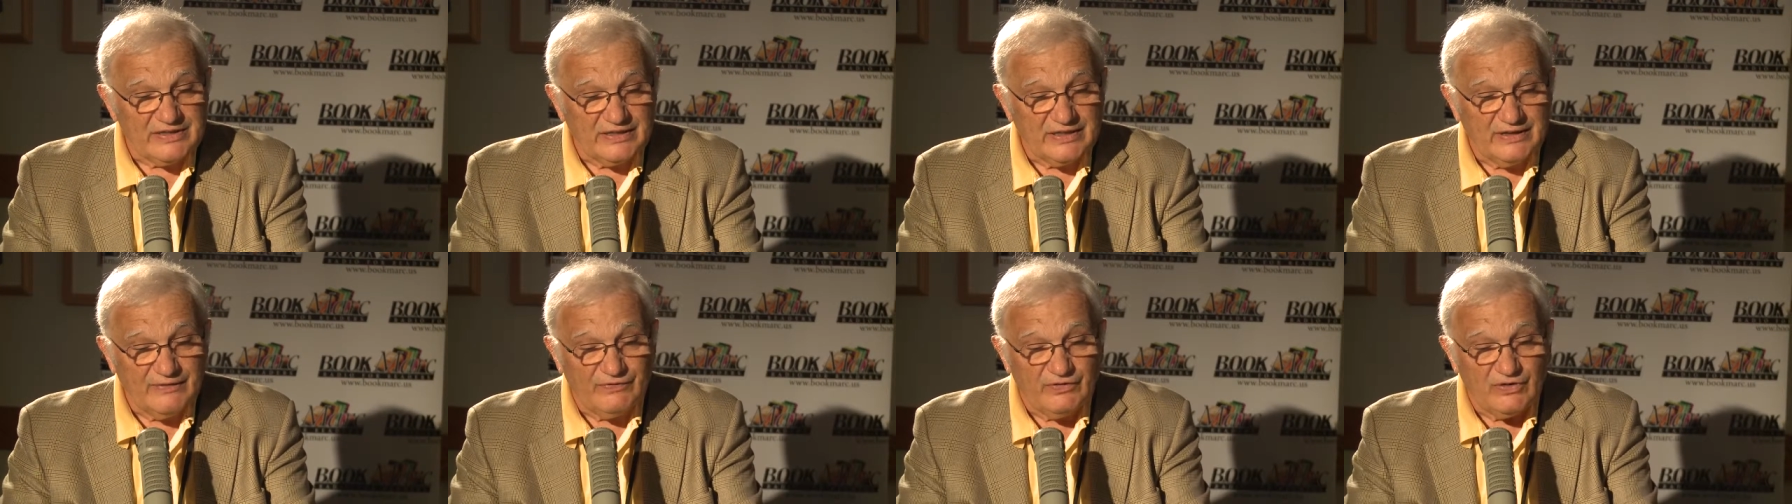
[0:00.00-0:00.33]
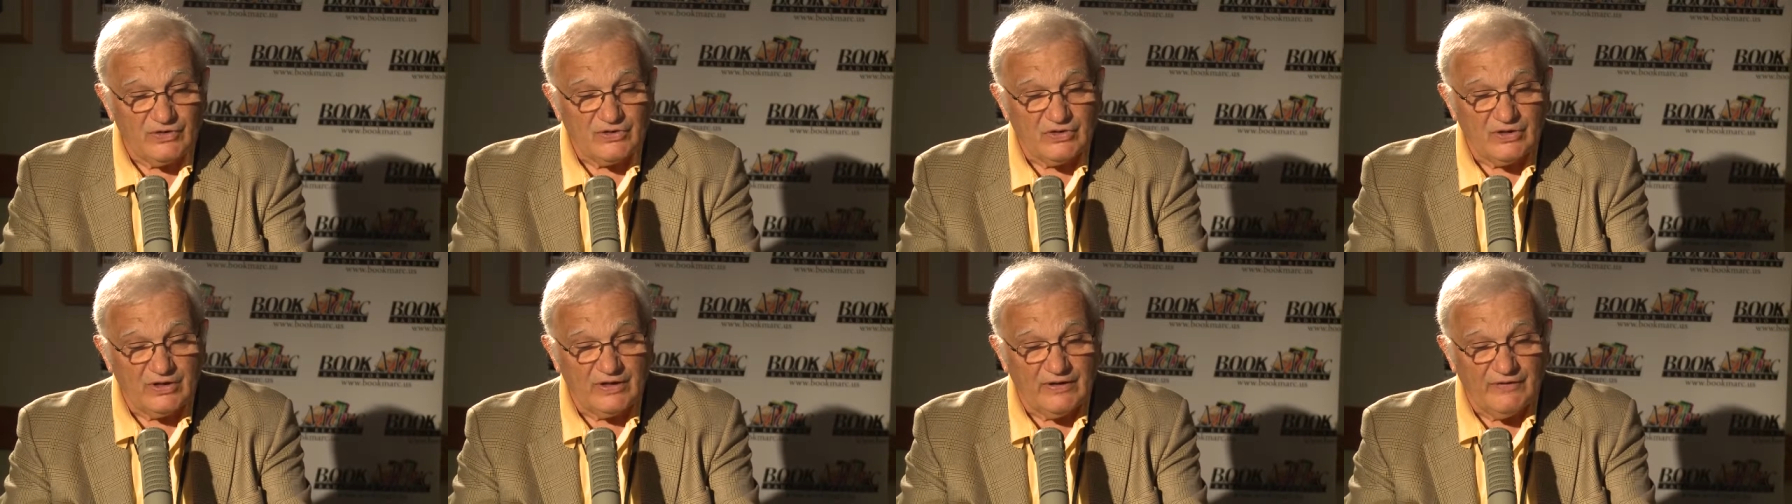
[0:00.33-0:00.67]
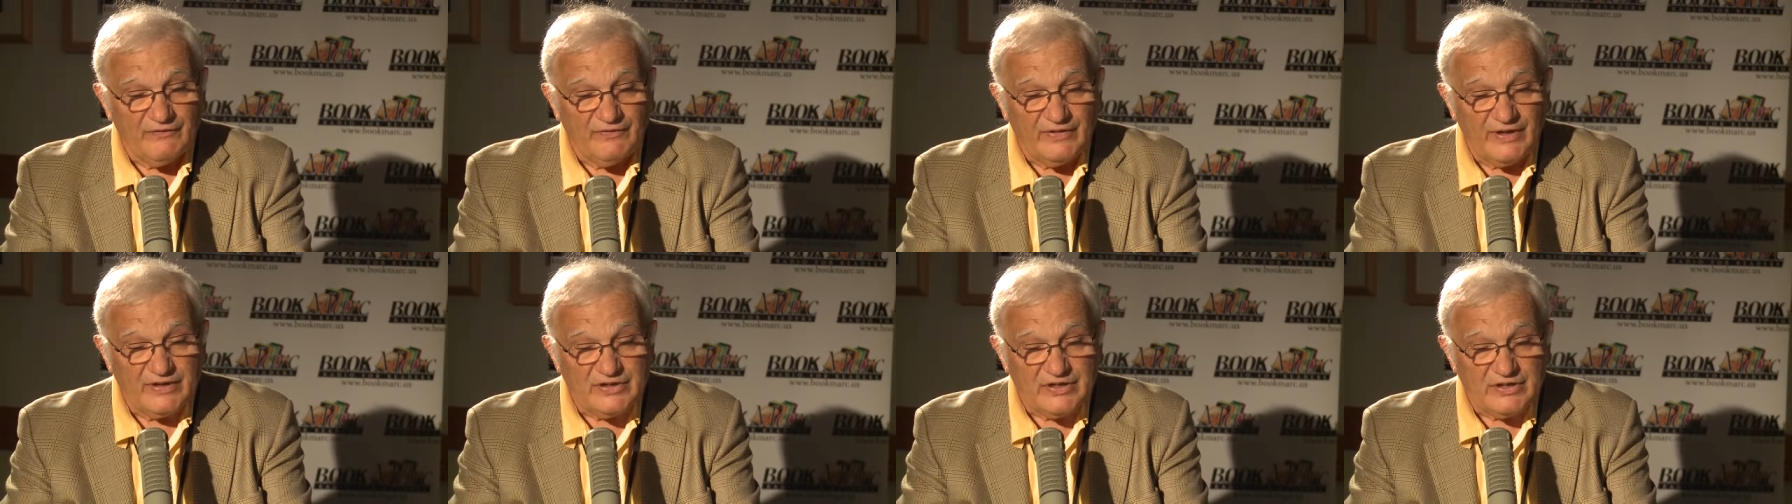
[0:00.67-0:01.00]
that if you took a
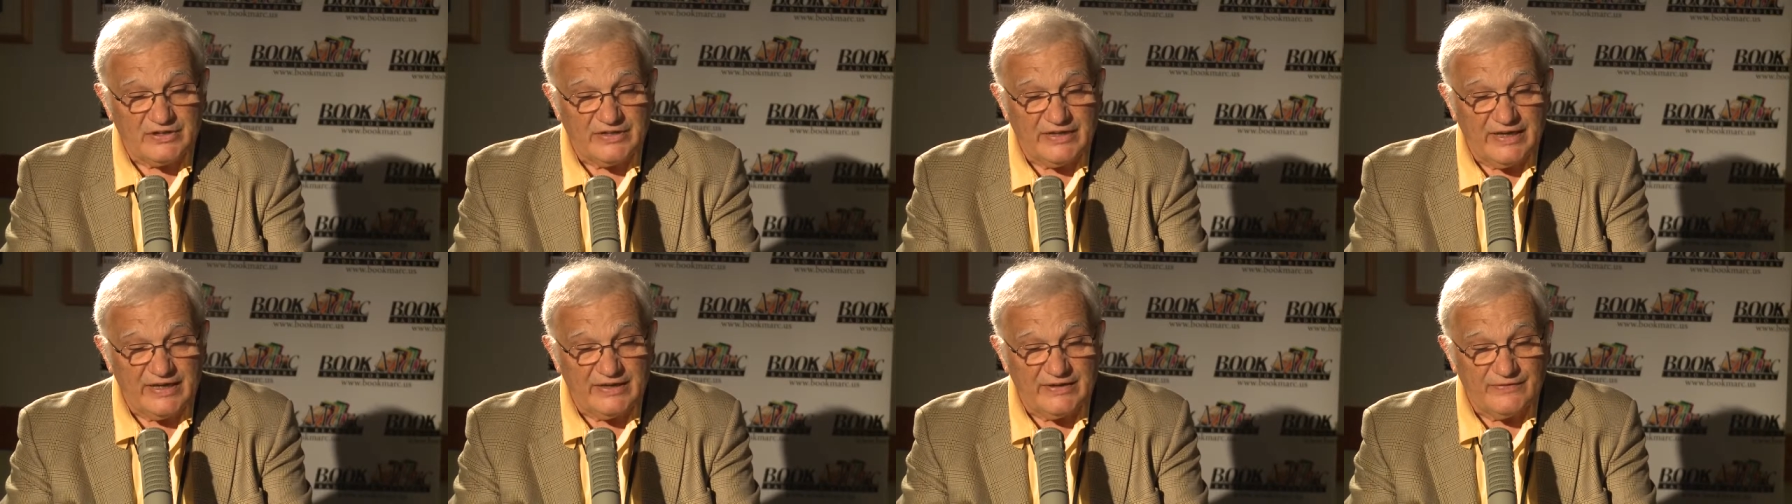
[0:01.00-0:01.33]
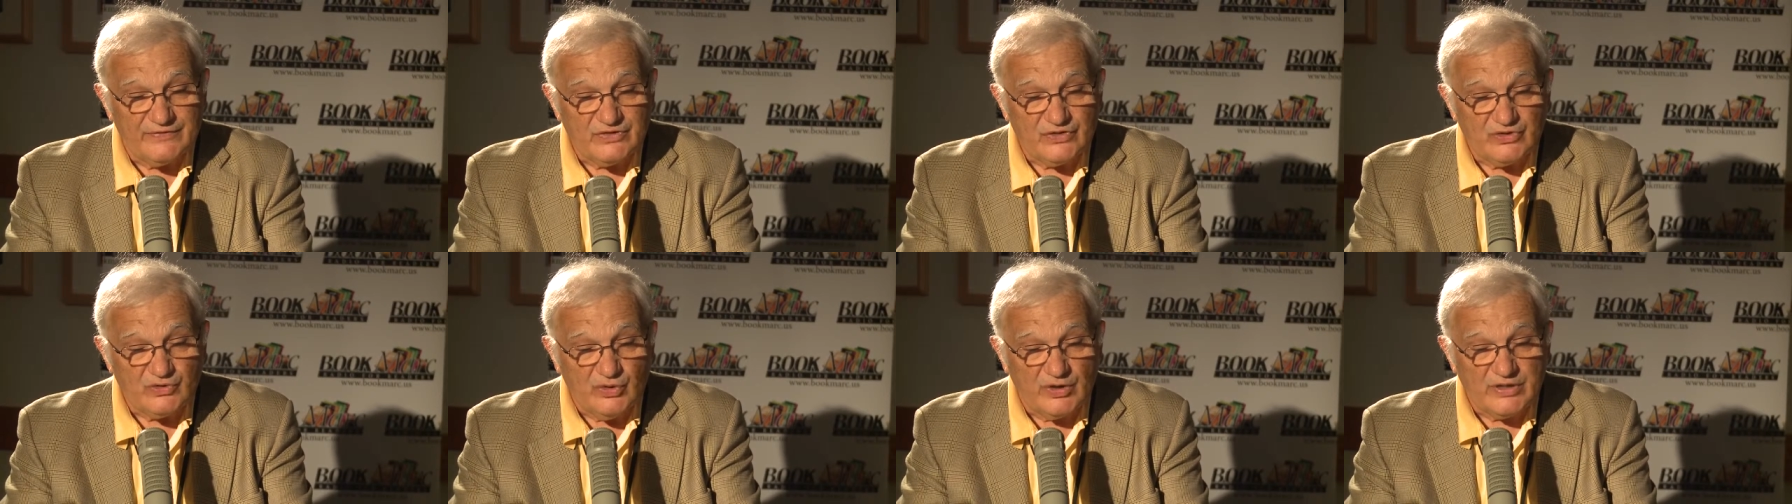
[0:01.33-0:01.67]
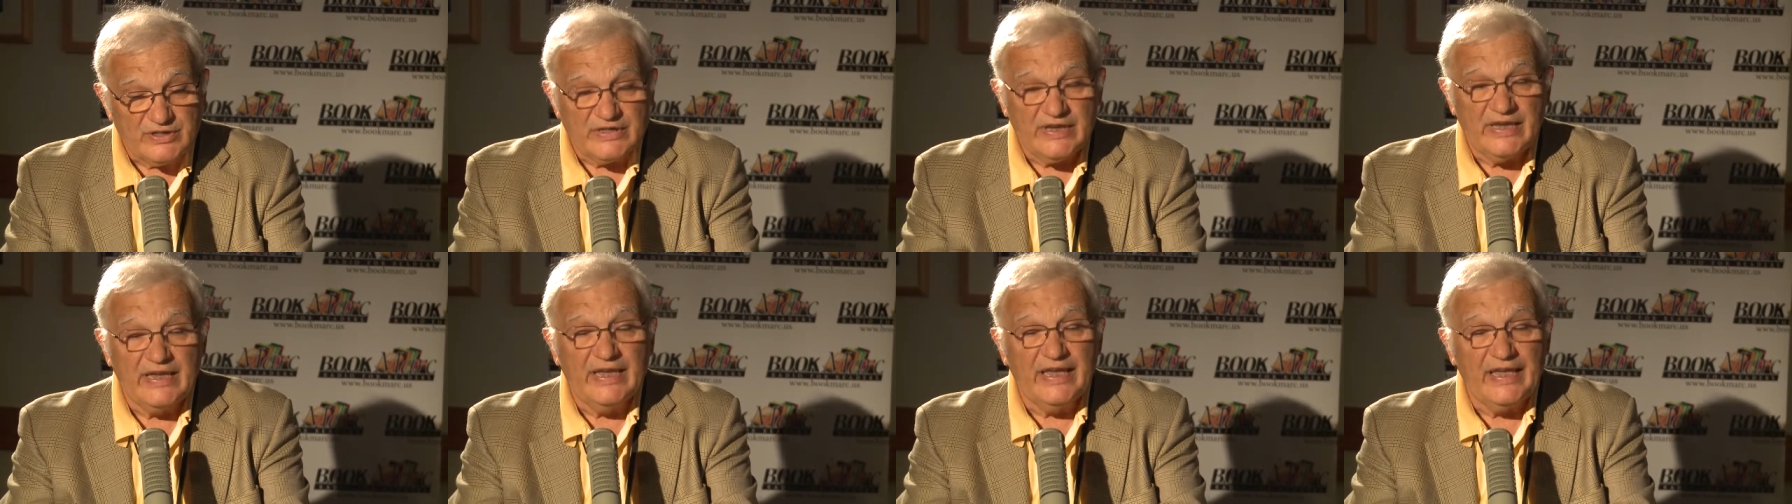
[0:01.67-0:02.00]
vegetative source,